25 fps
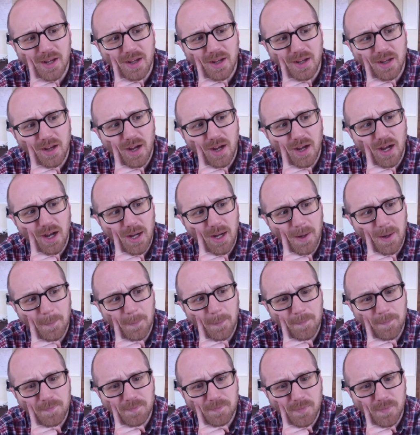
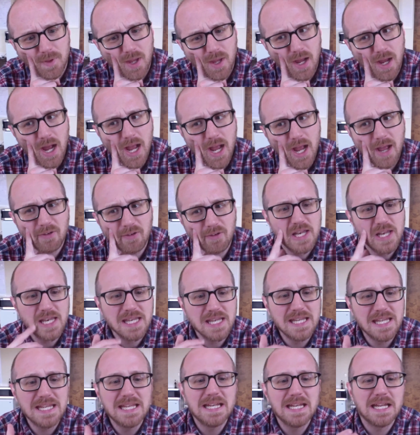um, I haven't
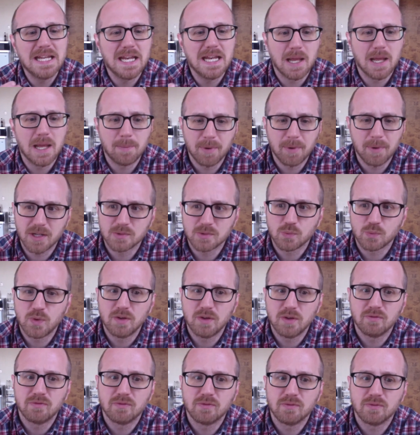needed it because
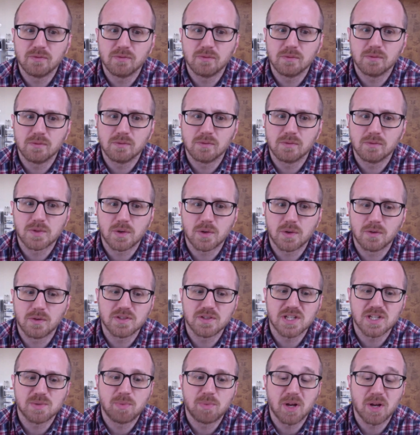we've sort of
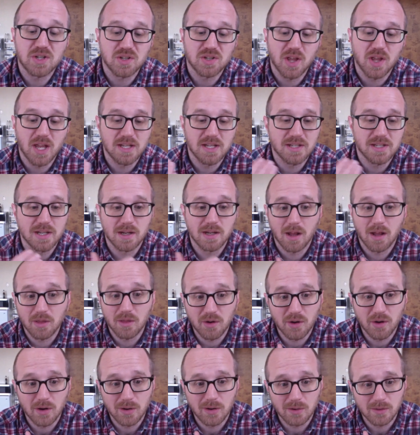specialized in
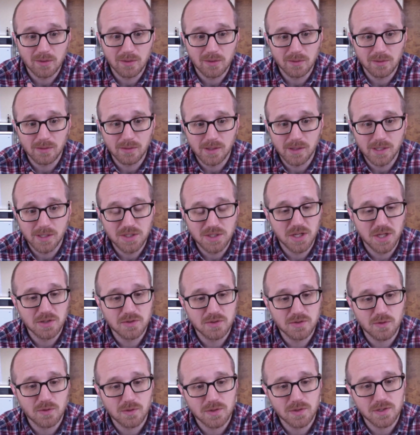other lead gen
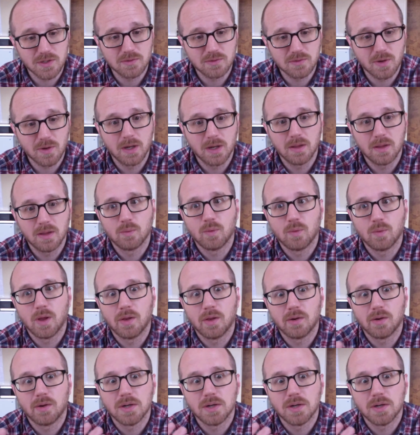sources, right? Either whether